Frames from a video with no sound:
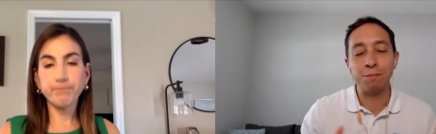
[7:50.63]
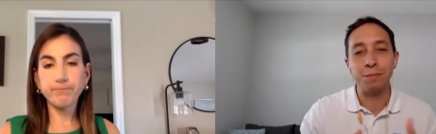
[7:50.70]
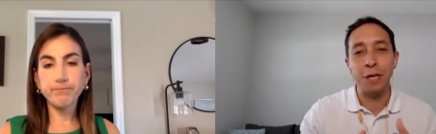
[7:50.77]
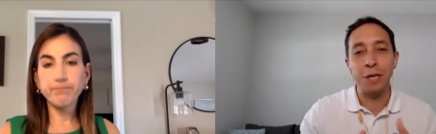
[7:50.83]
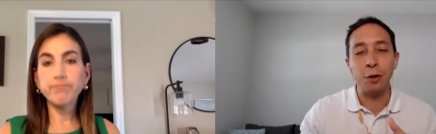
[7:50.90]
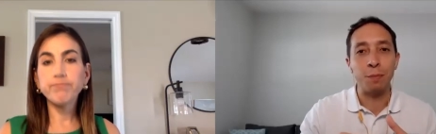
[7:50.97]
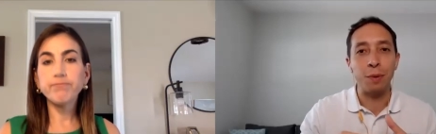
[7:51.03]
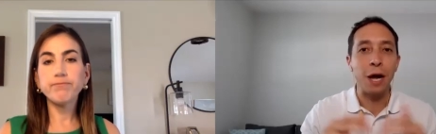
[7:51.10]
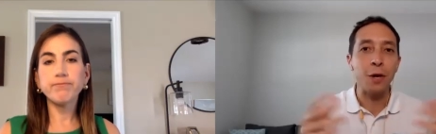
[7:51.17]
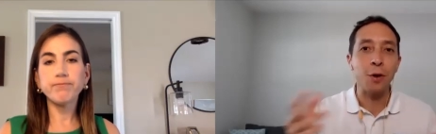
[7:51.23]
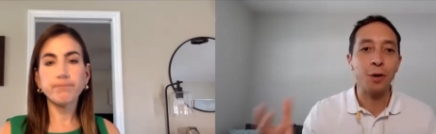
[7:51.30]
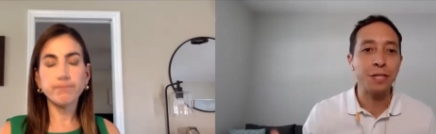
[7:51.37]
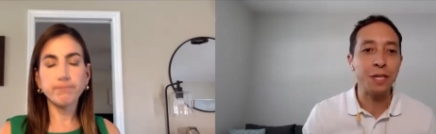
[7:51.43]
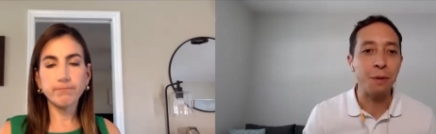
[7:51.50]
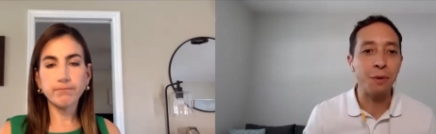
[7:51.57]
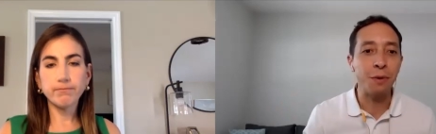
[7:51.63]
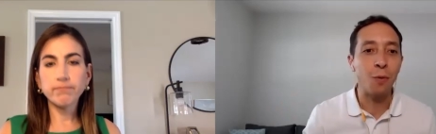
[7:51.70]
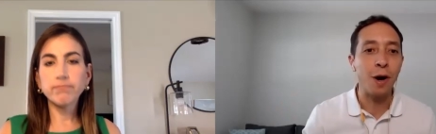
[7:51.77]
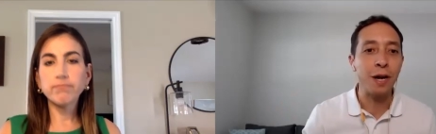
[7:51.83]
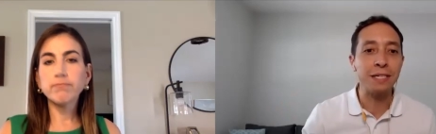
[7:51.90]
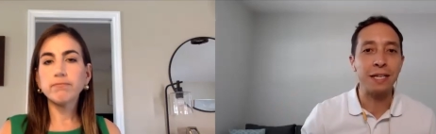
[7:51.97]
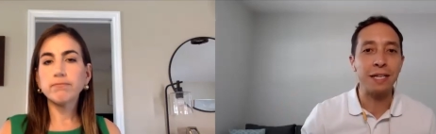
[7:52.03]
Speaker 1: you know priority number
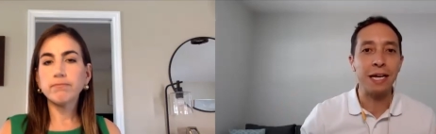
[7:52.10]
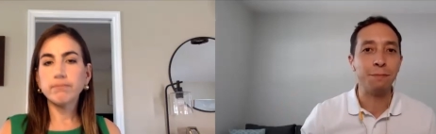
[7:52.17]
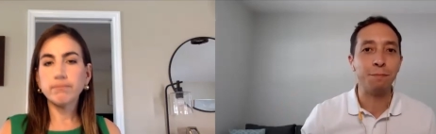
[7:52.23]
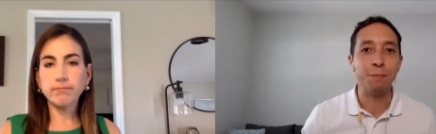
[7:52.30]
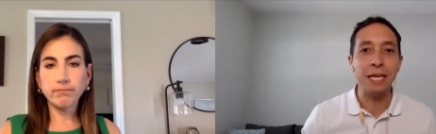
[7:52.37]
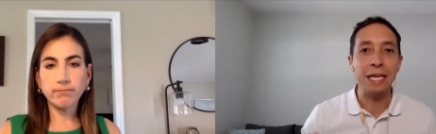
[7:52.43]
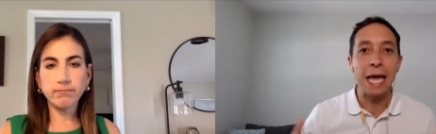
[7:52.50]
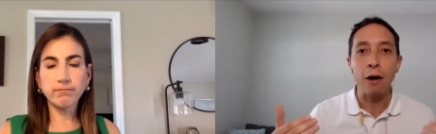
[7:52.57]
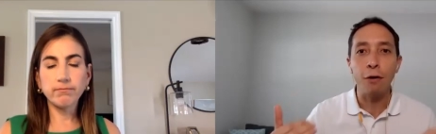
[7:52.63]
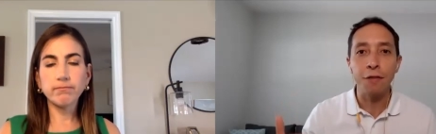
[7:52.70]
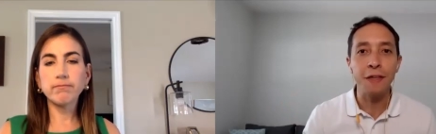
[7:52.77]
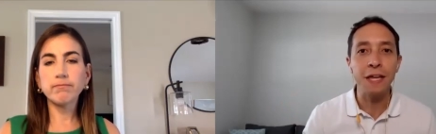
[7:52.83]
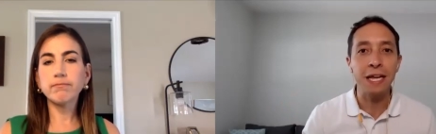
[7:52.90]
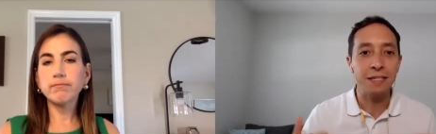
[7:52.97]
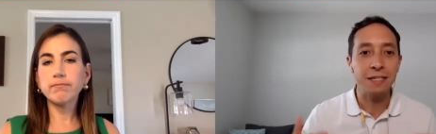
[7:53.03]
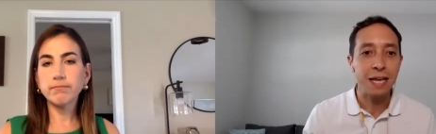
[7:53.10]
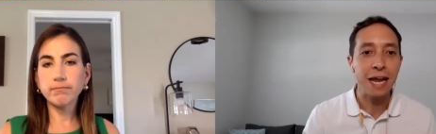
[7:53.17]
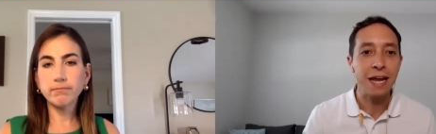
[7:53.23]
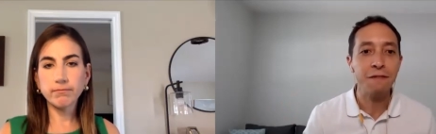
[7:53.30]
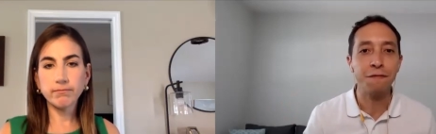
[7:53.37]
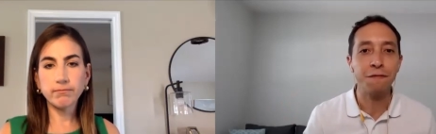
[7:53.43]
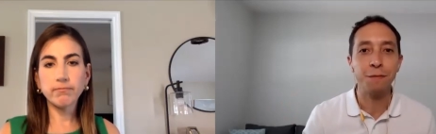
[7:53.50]
one is like being healthy and
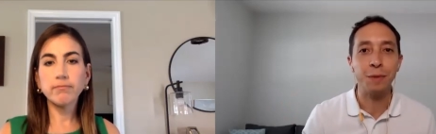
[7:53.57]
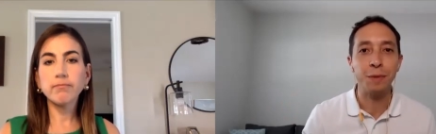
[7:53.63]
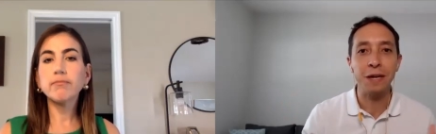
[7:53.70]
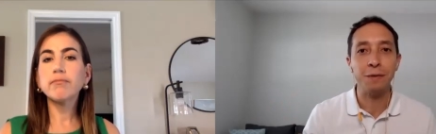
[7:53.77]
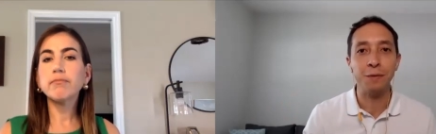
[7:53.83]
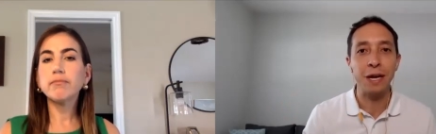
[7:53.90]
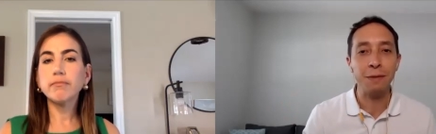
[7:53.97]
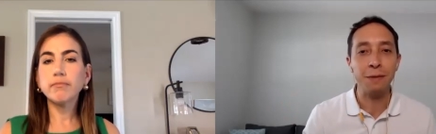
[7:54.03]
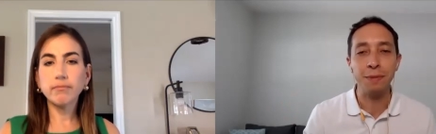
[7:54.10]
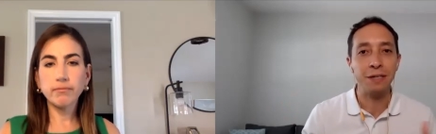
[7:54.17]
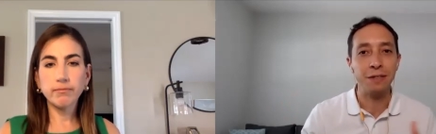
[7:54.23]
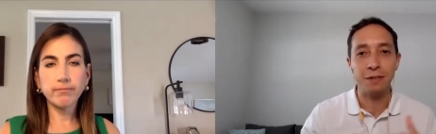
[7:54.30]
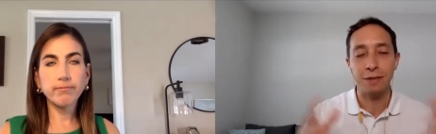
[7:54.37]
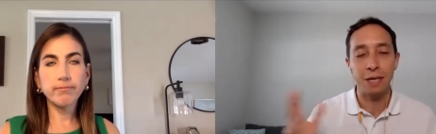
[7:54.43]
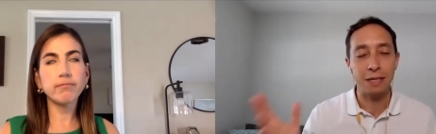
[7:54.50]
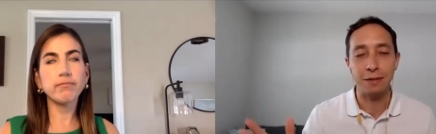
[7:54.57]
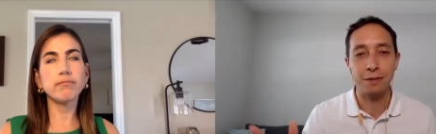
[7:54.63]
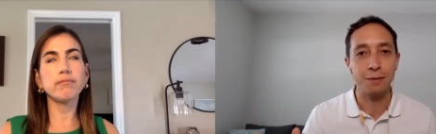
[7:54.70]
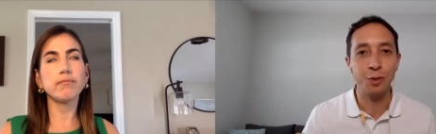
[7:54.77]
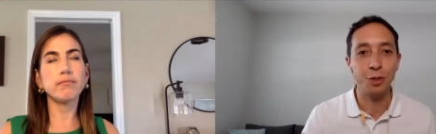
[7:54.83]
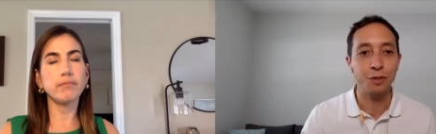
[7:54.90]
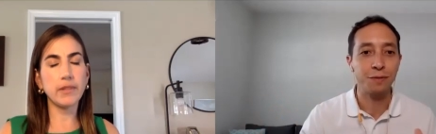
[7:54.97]
safe right right because mm-hmm. that's
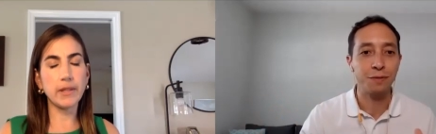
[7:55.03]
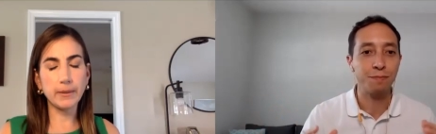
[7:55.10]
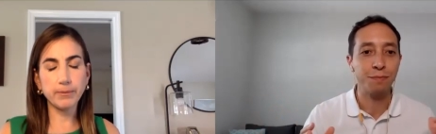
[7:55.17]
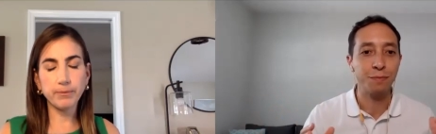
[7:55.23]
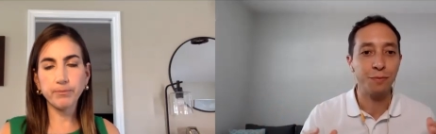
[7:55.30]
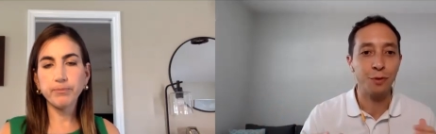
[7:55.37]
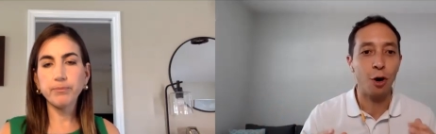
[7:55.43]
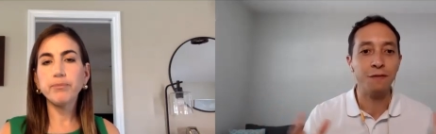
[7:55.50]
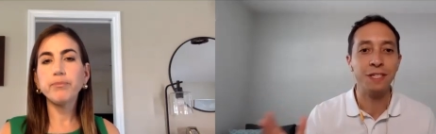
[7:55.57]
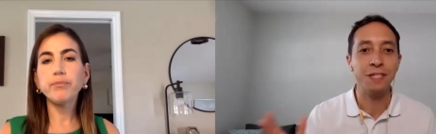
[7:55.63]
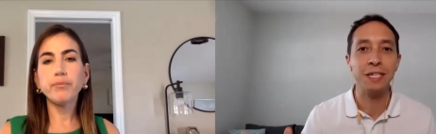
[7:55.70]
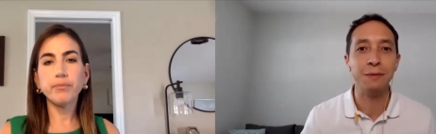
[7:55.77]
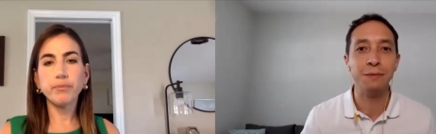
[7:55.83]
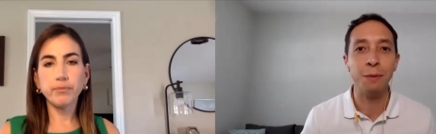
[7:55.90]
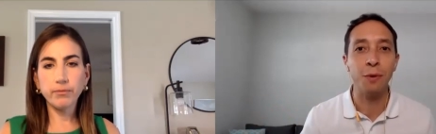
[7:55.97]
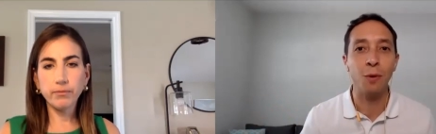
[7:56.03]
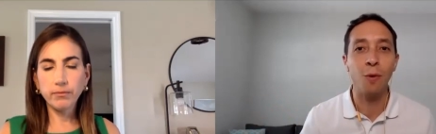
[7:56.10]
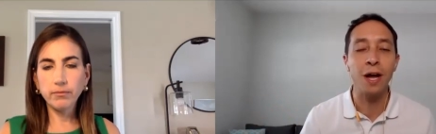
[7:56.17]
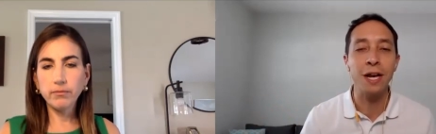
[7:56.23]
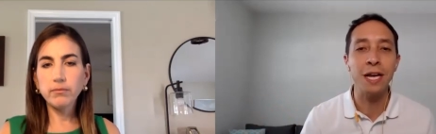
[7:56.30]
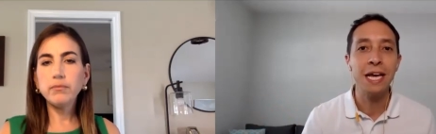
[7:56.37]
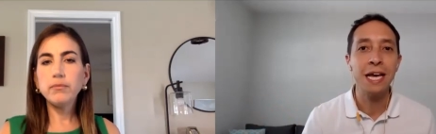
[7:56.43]
just obviously number
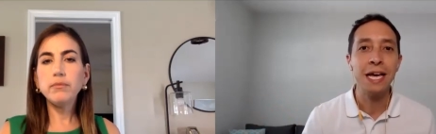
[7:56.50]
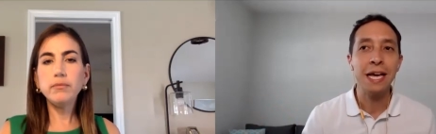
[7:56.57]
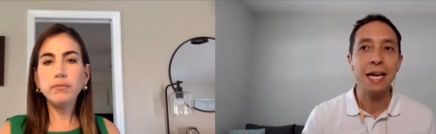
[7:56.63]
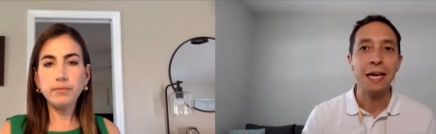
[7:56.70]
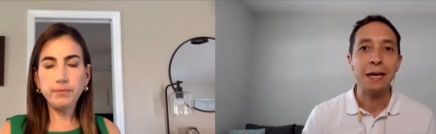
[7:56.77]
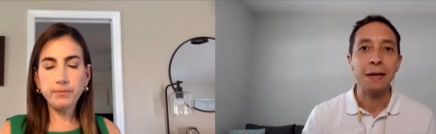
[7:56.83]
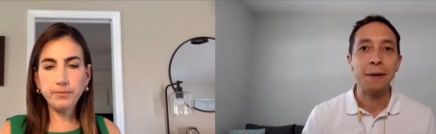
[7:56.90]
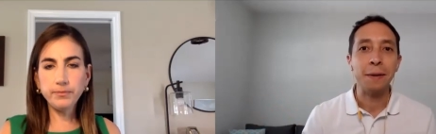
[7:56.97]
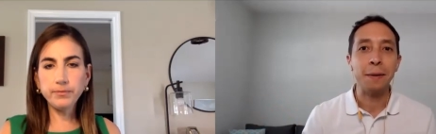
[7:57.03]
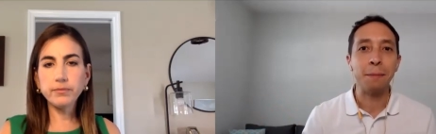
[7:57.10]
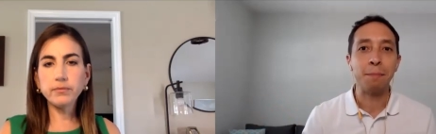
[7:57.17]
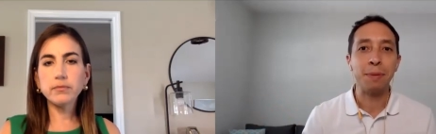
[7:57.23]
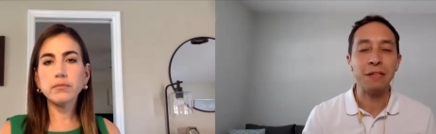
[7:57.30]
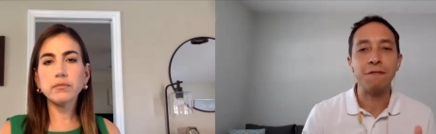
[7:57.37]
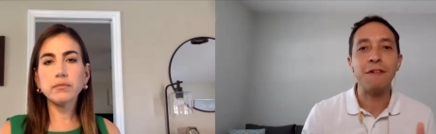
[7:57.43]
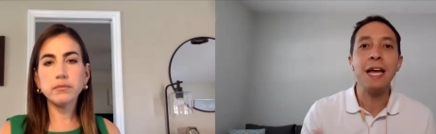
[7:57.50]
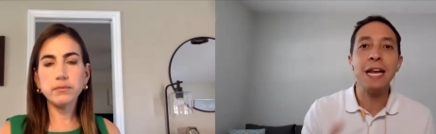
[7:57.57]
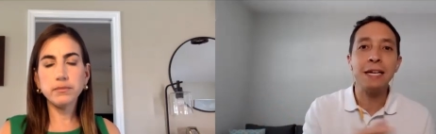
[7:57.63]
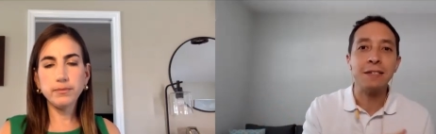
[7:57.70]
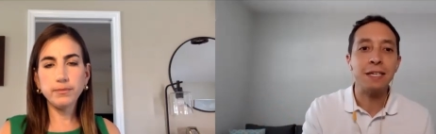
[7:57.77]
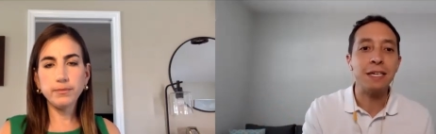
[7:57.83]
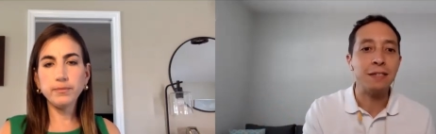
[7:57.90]
one but the
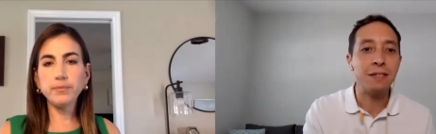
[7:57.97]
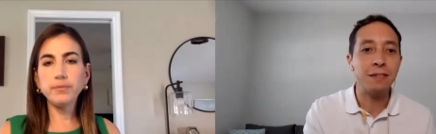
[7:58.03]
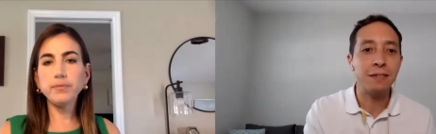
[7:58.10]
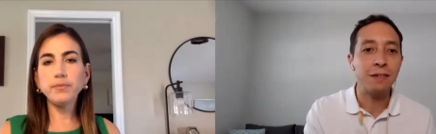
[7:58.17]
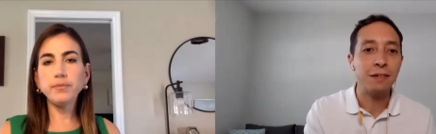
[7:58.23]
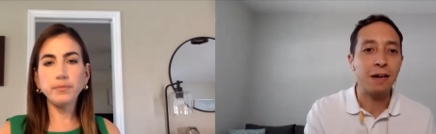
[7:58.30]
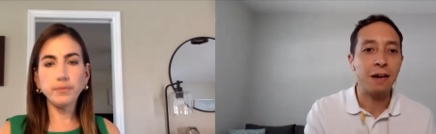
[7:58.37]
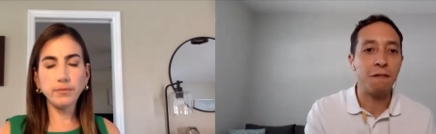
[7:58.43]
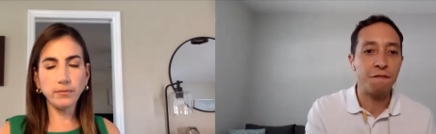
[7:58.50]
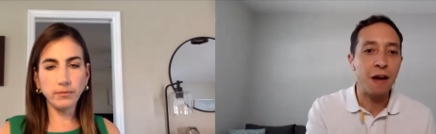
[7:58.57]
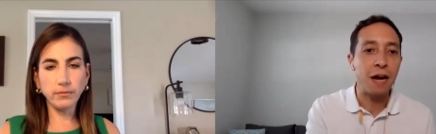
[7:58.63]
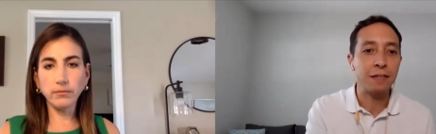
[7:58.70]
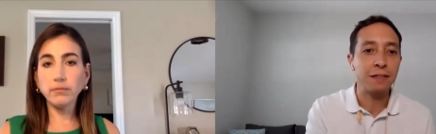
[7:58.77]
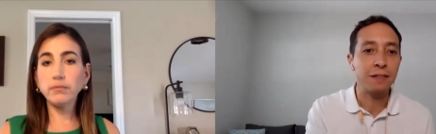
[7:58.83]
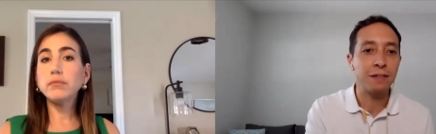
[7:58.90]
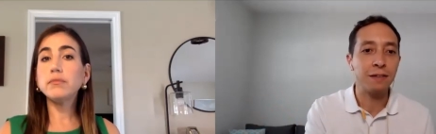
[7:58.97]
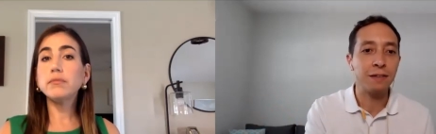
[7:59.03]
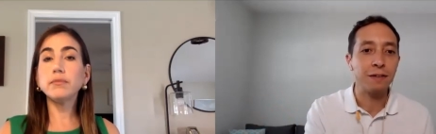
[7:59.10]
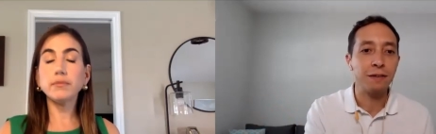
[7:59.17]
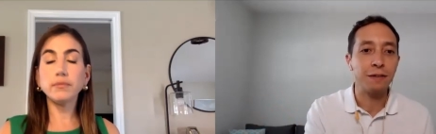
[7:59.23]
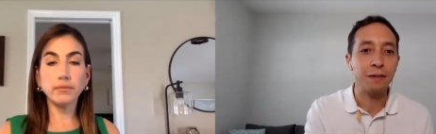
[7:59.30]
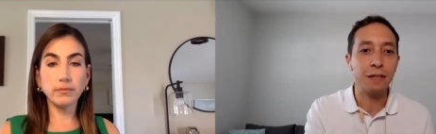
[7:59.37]
finances affect
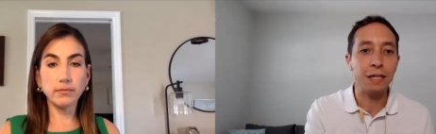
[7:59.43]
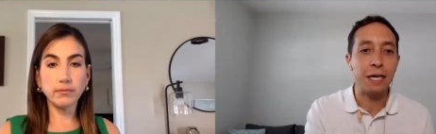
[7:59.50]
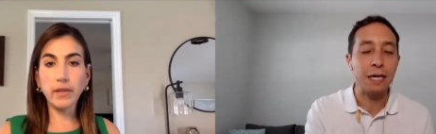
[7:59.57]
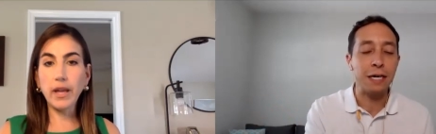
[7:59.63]
uh,